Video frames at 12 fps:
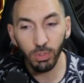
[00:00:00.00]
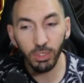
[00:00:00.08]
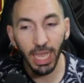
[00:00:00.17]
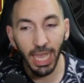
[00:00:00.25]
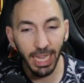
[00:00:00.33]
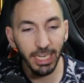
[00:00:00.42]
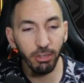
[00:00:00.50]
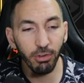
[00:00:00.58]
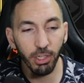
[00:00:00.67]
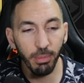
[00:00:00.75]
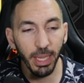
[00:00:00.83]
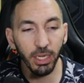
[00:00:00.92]
highly
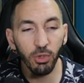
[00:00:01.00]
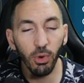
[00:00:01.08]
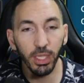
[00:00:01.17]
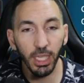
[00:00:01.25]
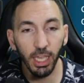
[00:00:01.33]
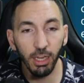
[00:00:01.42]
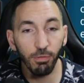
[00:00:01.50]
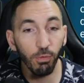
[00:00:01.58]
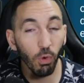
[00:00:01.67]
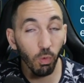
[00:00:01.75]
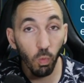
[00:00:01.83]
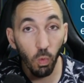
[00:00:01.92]
recommend going in
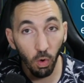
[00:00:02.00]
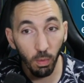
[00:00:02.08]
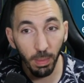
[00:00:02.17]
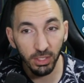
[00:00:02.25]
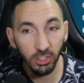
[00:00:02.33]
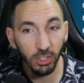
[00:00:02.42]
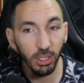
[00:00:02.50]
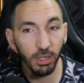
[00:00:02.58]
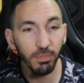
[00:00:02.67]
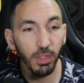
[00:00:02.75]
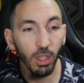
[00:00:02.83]
for War Master